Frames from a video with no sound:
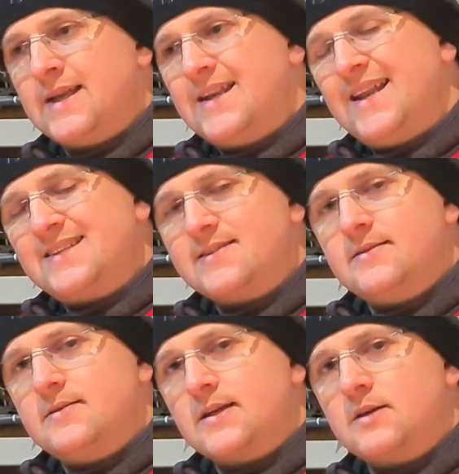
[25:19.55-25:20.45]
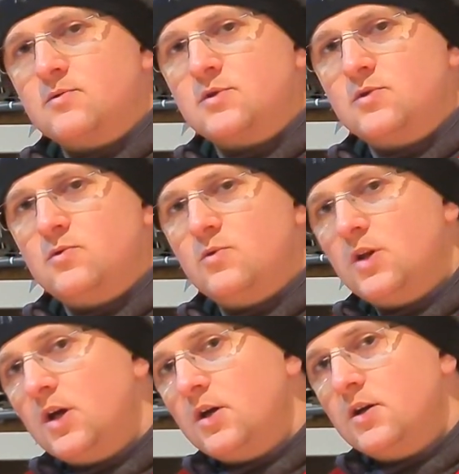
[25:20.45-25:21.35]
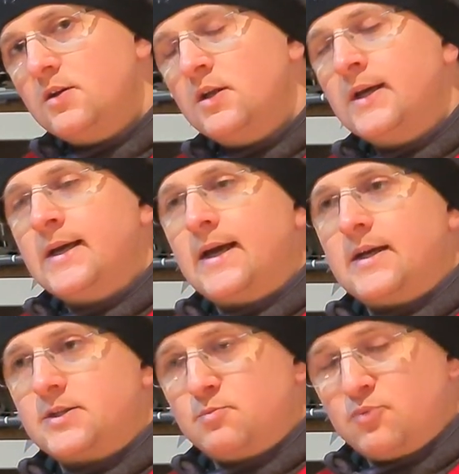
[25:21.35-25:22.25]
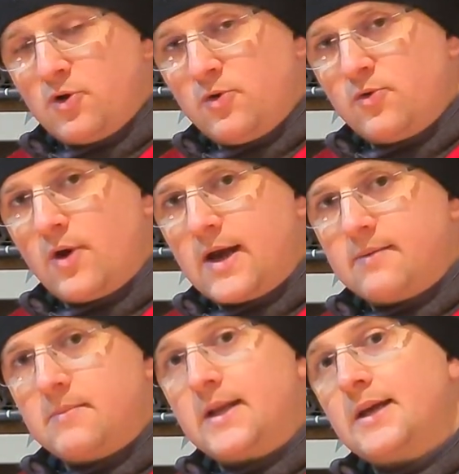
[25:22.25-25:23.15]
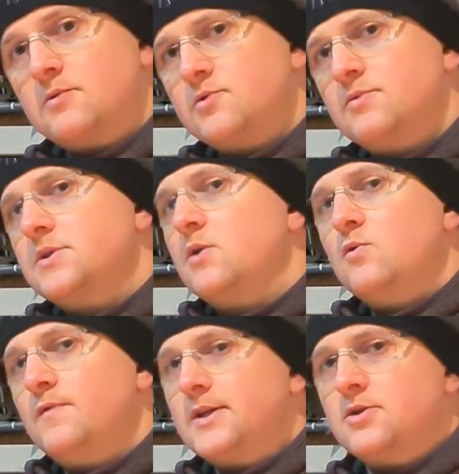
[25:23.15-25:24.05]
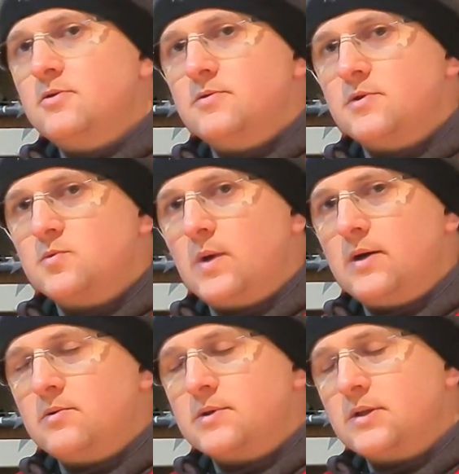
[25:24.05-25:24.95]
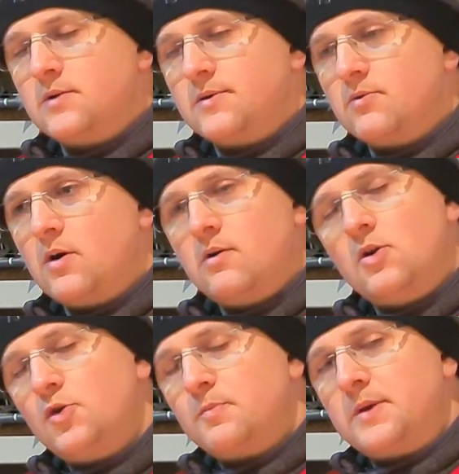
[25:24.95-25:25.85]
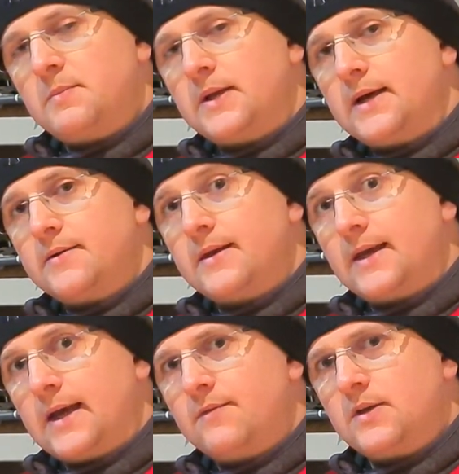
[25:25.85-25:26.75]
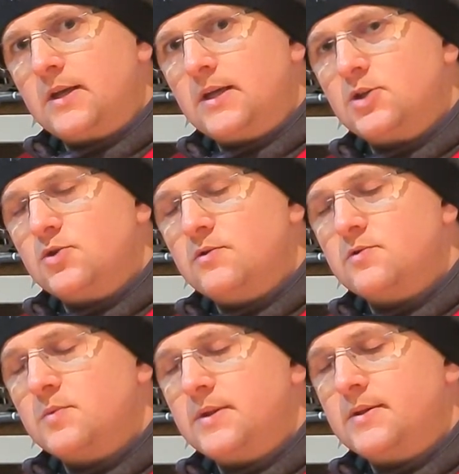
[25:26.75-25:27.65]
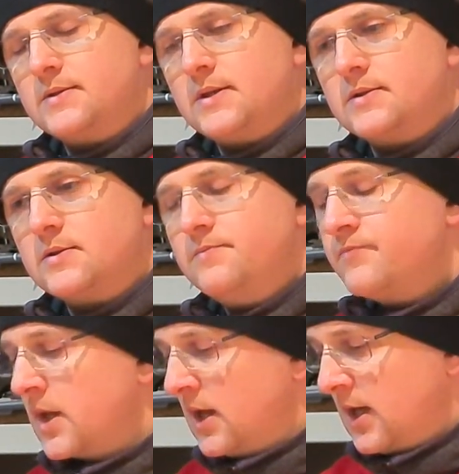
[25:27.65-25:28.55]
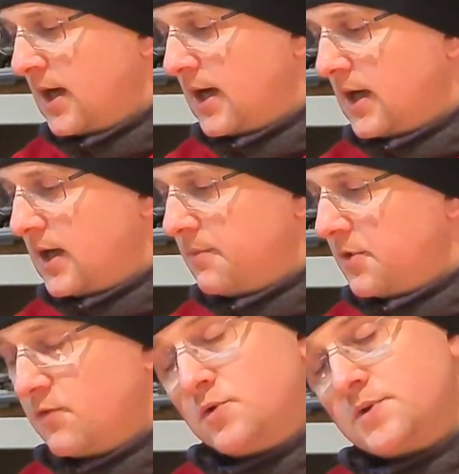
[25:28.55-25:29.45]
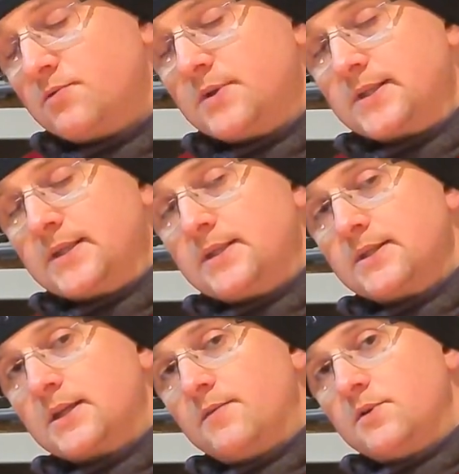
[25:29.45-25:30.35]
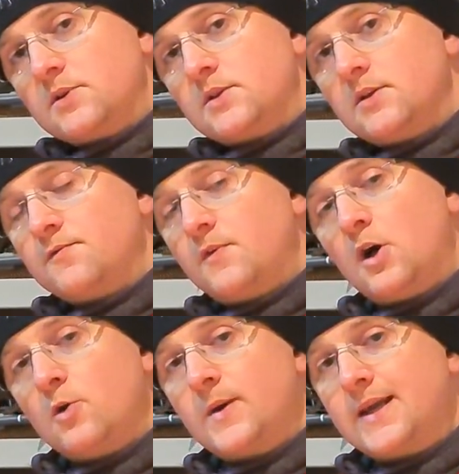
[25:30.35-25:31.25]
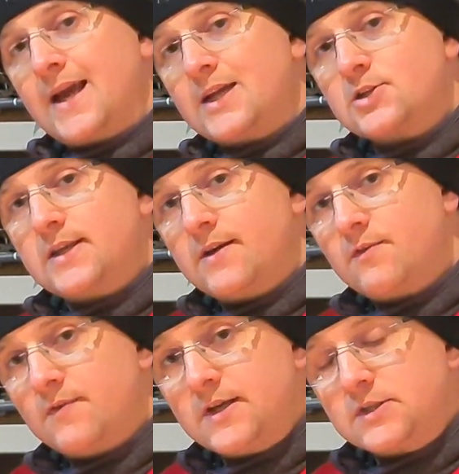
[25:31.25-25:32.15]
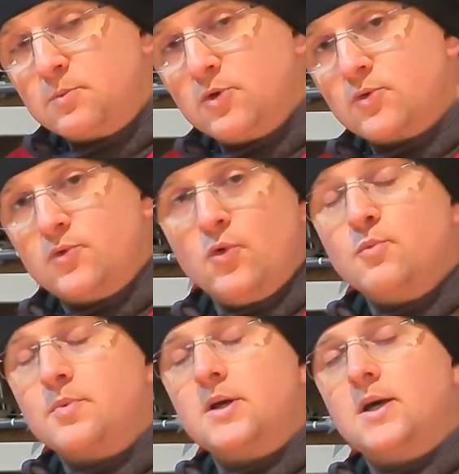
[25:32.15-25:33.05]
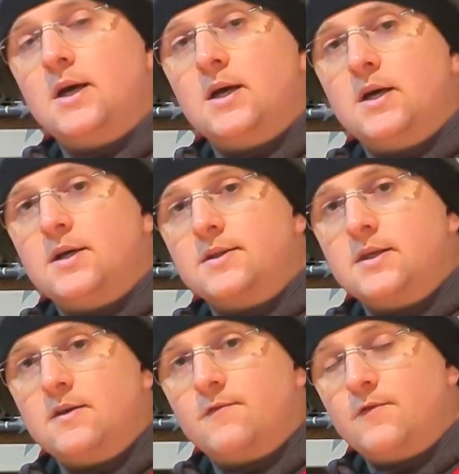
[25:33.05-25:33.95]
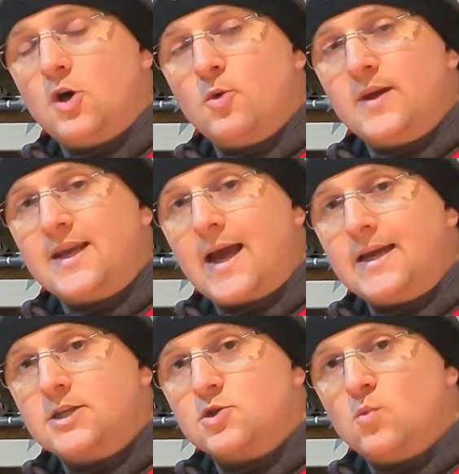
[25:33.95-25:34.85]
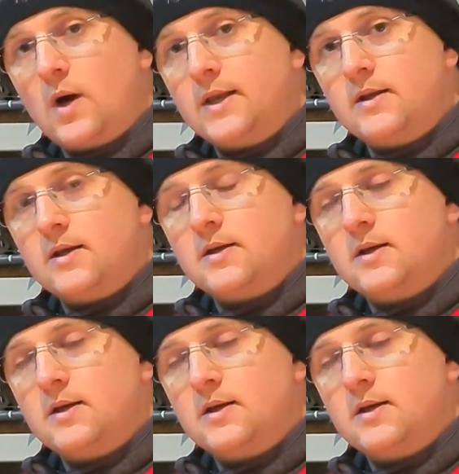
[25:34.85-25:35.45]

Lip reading: lesson how to learn, how to program and how to resolve issues as well, because I know there are a lot of people out there having issues with the system. But I've also recently discovered that Flywing actually have a Facebook group, the Flywing H1